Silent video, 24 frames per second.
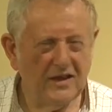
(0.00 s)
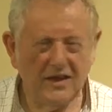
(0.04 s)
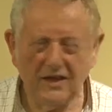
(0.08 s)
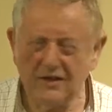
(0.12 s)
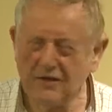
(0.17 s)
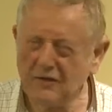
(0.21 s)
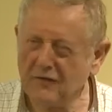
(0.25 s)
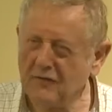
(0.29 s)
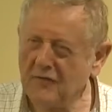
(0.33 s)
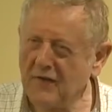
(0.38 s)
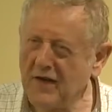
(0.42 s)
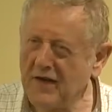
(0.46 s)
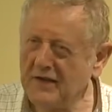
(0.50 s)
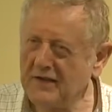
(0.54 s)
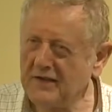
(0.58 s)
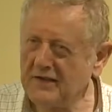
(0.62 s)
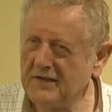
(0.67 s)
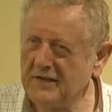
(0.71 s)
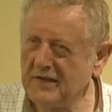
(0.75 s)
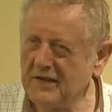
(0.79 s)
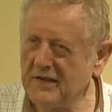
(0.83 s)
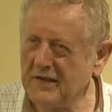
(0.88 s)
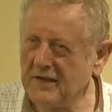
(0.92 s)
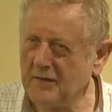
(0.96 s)
and you find
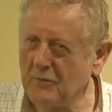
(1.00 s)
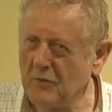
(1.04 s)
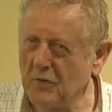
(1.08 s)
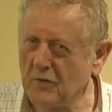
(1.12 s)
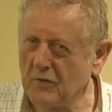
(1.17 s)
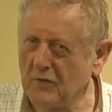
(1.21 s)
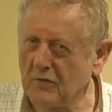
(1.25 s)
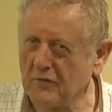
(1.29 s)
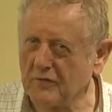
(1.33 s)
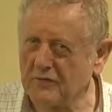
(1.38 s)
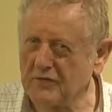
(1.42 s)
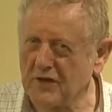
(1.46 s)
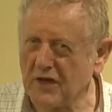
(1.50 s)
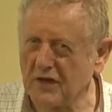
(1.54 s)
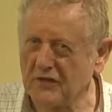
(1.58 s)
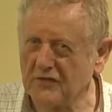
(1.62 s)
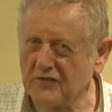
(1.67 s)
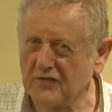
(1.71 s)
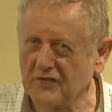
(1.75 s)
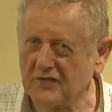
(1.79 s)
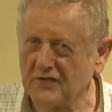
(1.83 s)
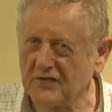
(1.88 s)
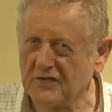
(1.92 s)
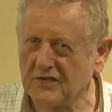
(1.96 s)
it in the book of
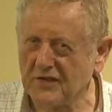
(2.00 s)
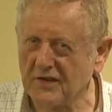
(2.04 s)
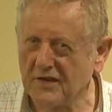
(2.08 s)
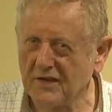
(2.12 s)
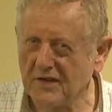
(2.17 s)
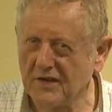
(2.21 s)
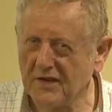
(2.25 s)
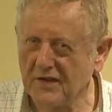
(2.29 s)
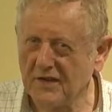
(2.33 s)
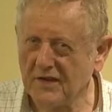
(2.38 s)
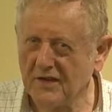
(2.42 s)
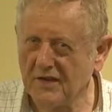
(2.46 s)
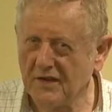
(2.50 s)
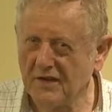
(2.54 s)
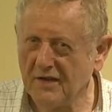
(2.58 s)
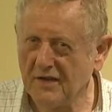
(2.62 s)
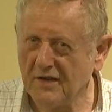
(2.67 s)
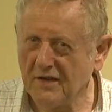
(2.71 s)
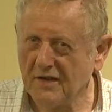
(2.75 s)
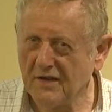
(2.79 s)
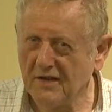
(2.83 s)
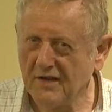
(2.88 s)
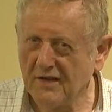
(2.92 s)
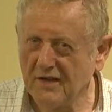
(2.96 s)
Judges,
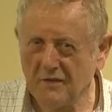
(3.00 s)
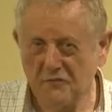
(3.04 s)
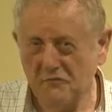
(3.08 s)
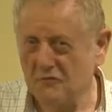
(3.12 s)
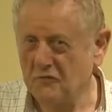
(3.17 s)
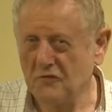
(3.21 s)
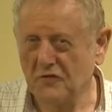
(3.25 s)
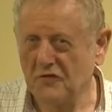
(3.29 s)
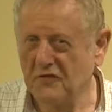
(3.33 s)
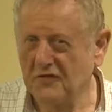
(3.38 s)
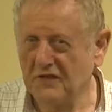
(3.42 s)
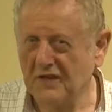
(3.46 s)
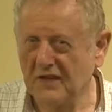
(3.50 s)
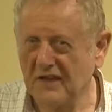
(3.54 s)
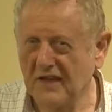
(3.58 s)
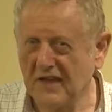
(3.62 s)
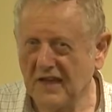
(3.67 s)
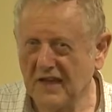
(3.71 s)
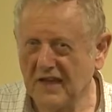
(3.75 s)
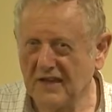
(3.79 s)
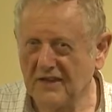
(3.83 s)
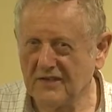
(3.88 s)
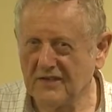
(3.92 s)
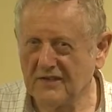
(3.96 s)
just in
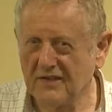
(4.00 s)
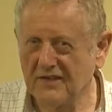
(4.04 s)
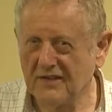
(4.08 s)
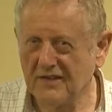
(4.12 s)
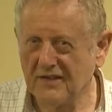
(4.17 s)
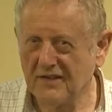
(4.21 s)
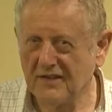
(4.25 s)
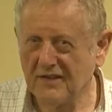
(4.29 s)
case.